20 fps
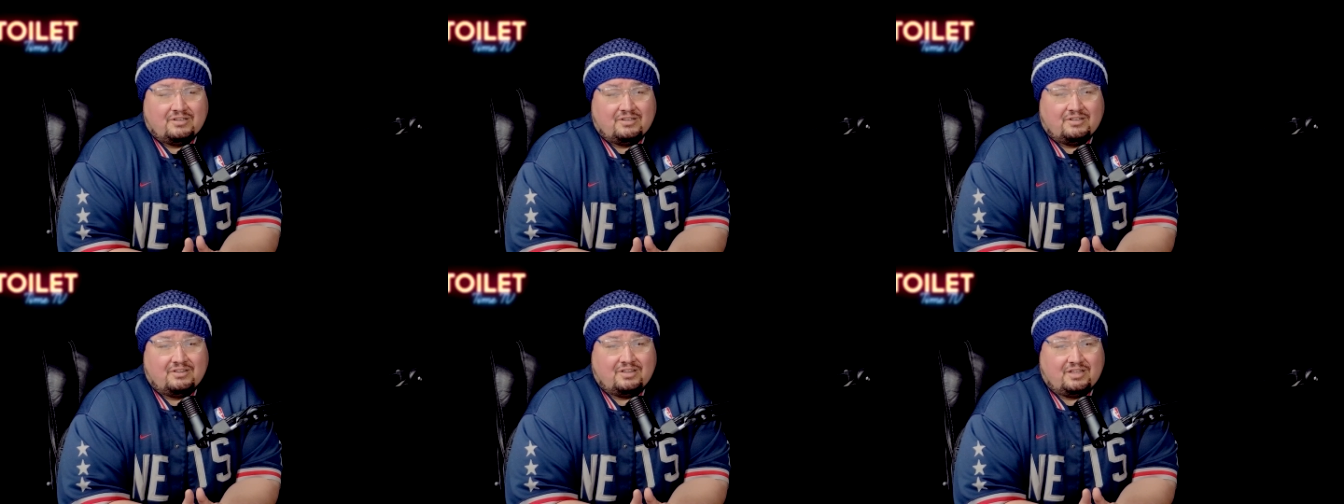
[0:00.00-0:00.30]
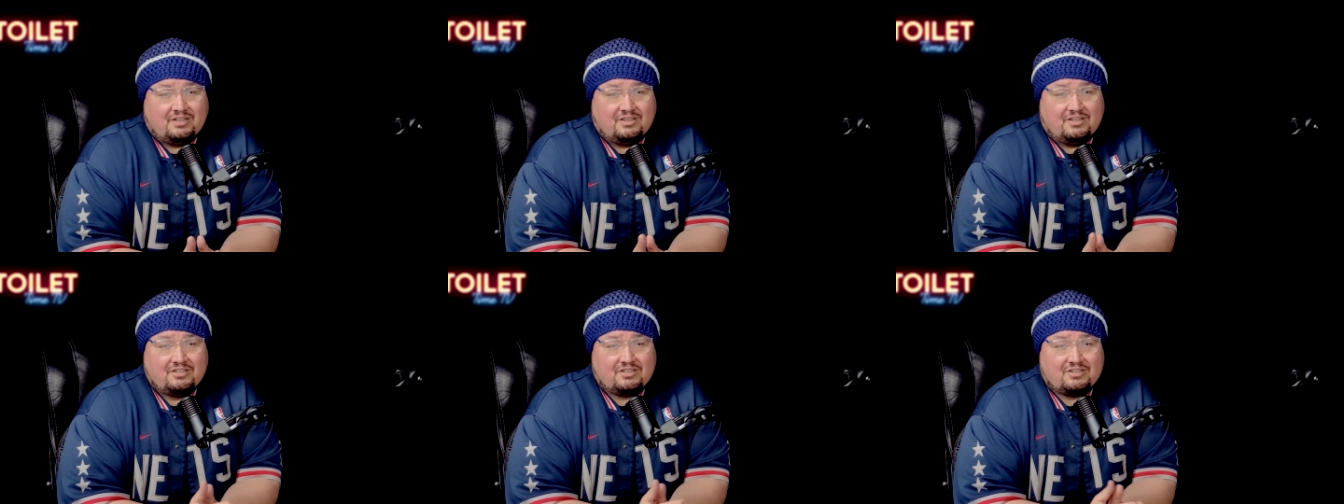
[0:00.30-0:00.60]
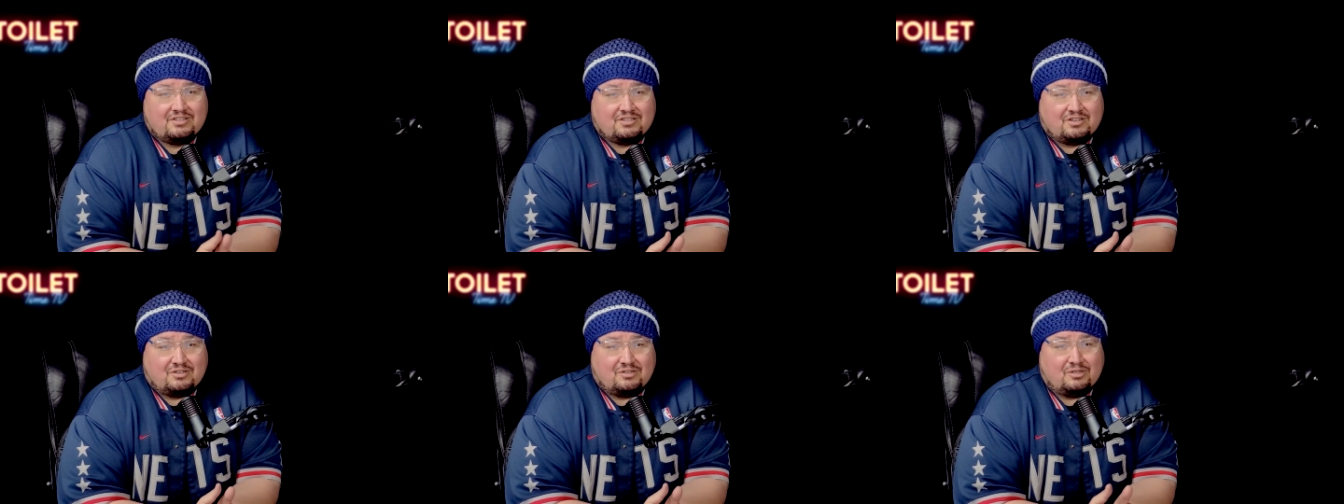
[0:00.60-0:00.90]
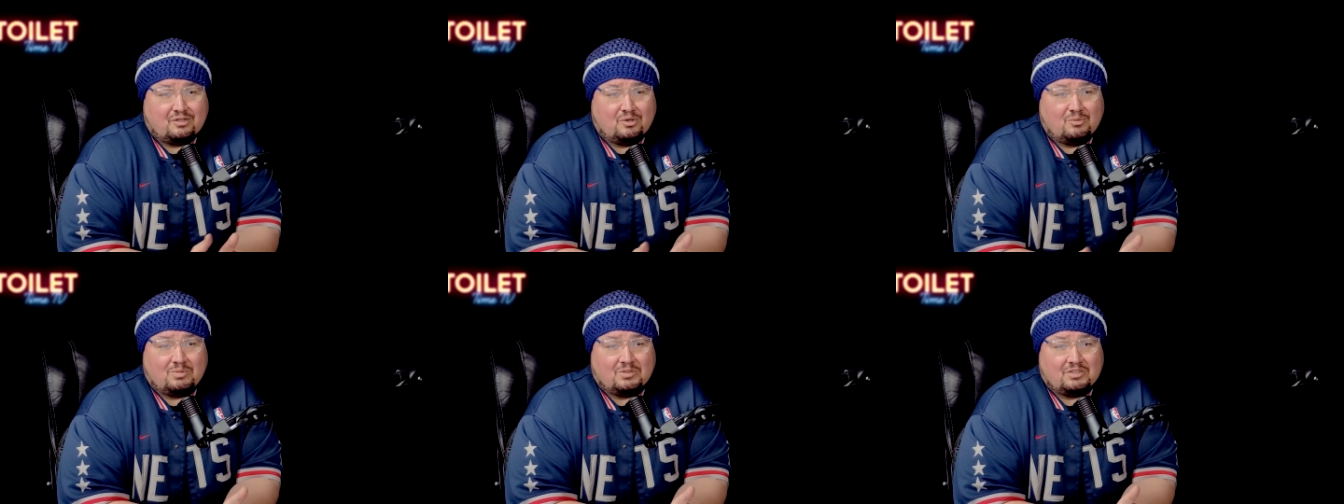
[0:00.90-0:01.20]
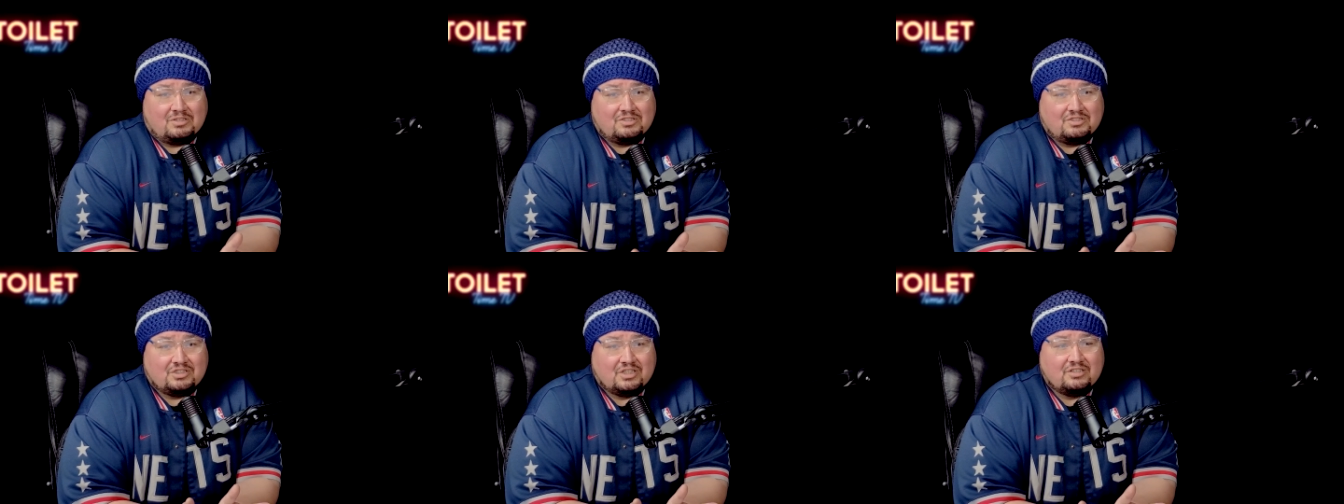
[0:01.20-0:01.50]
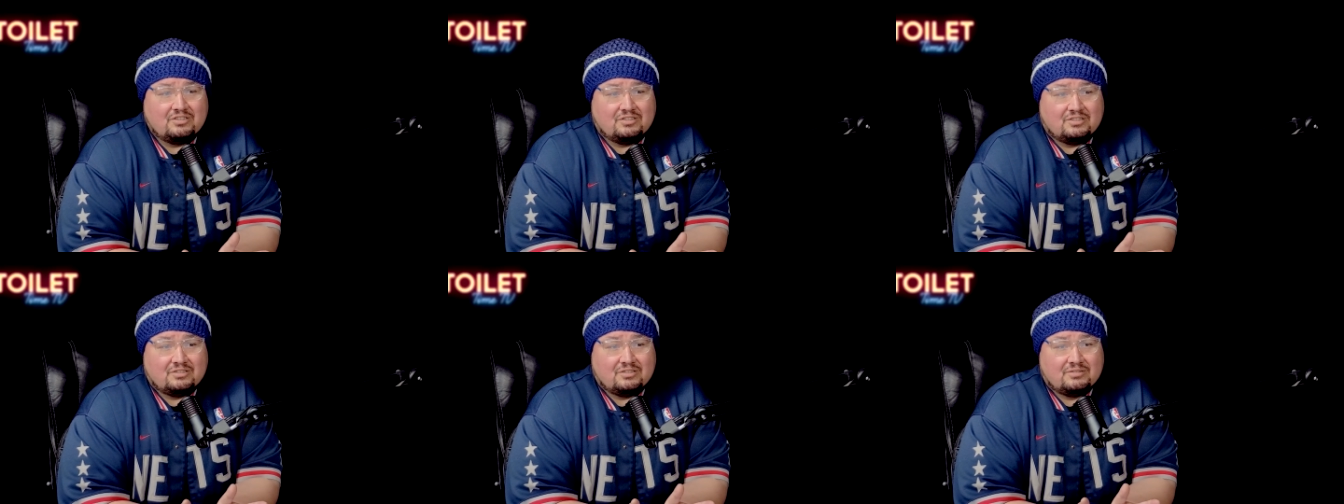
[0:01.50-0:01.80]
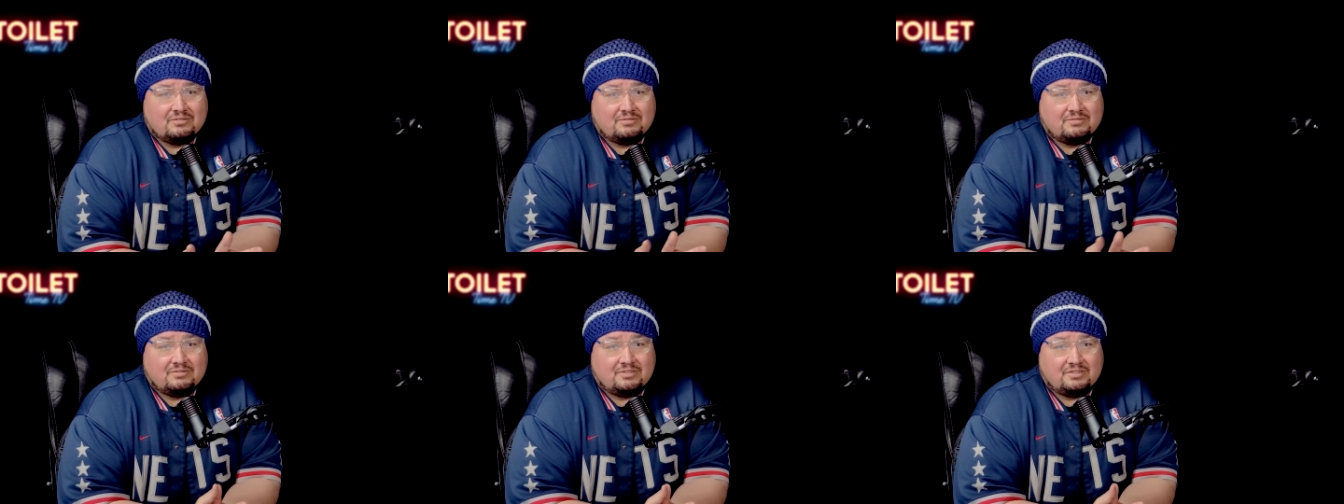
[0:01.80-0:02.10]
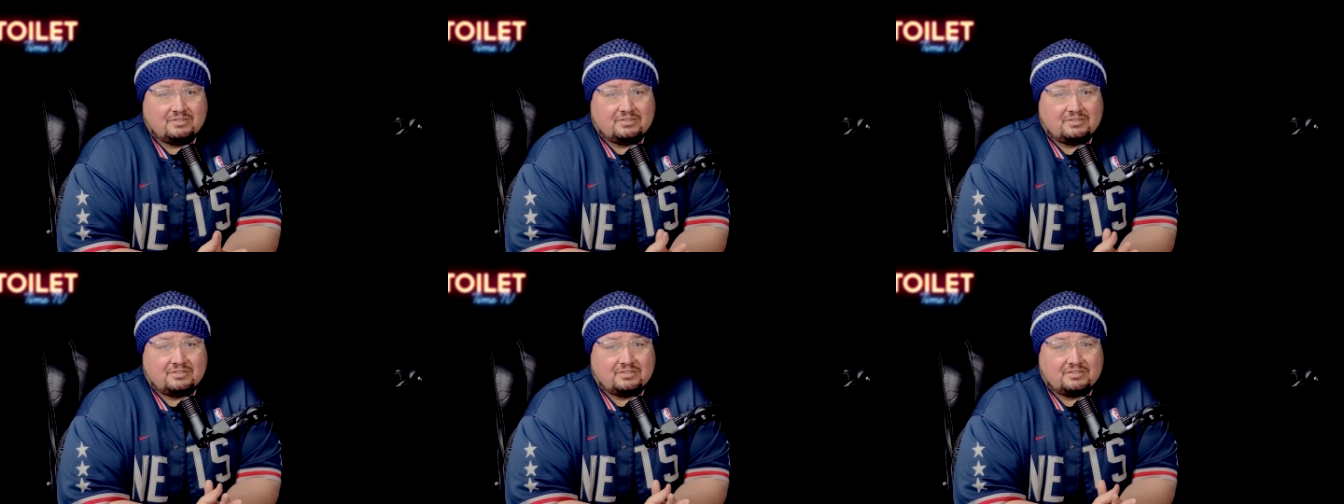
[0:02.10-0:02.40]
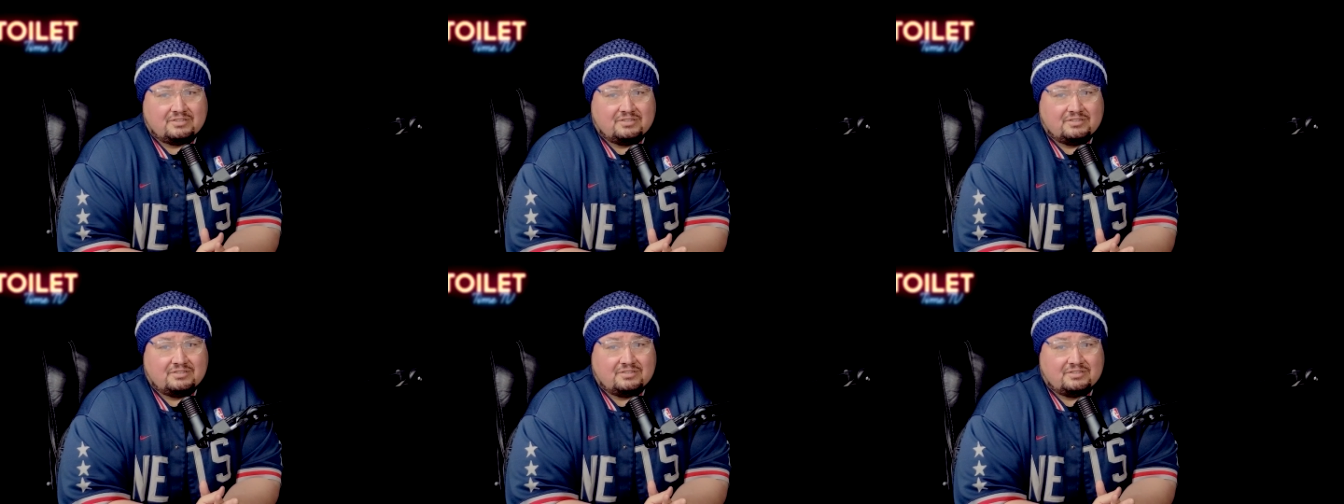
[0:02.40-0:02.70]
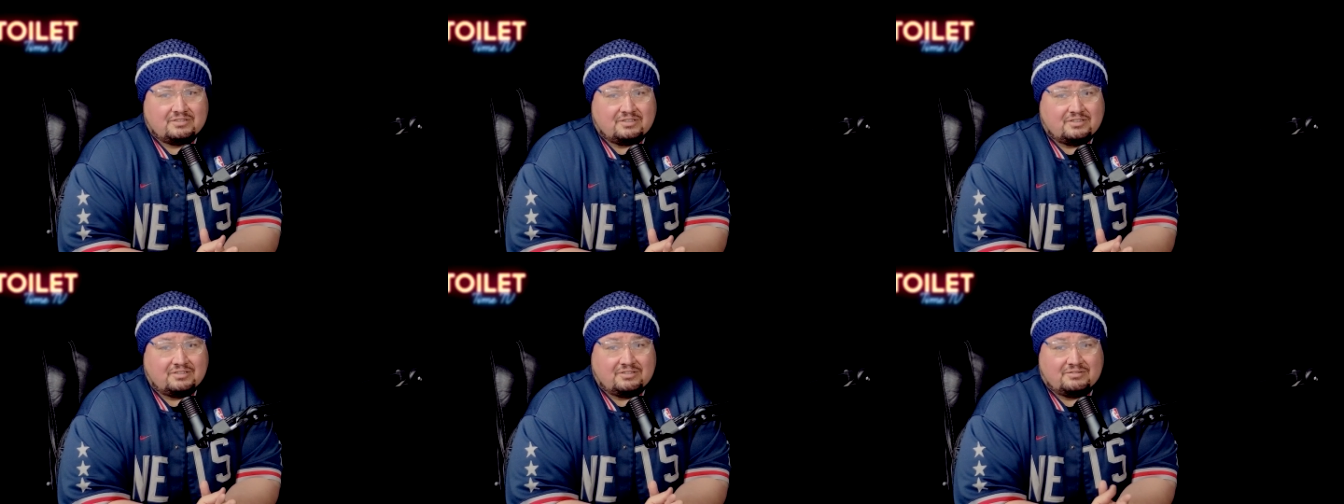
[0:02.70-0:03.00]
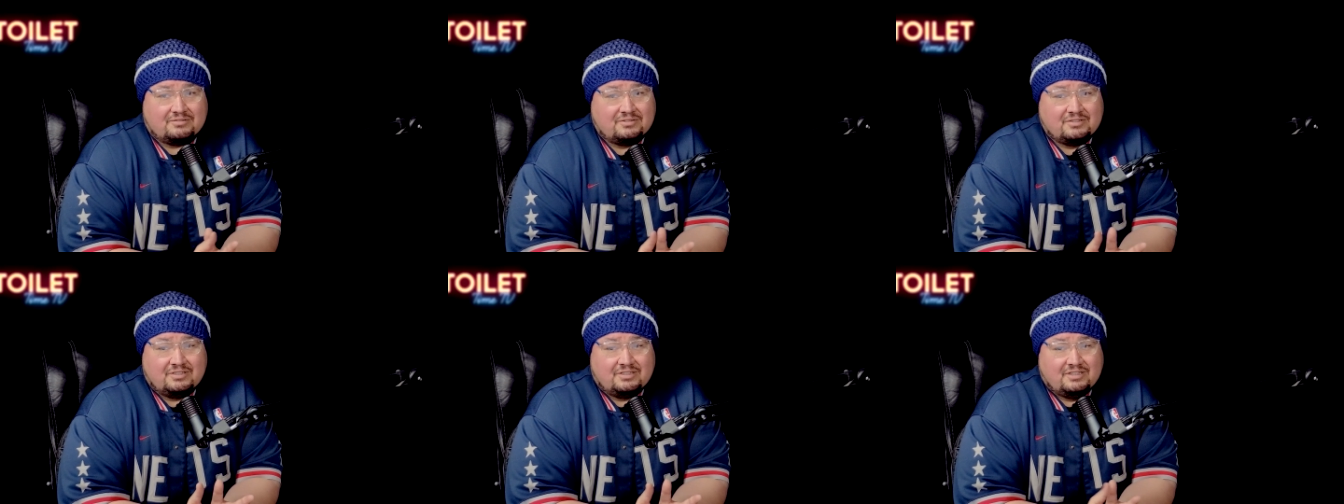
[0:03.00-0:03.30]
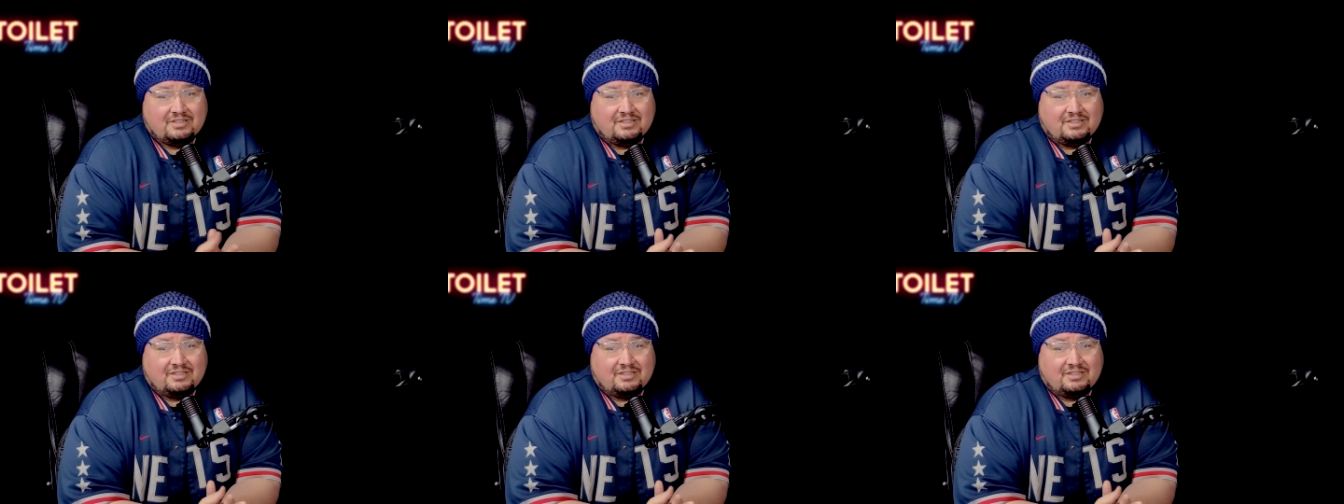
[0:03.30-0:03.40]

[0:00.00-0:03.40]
then this is a global agenda. This is so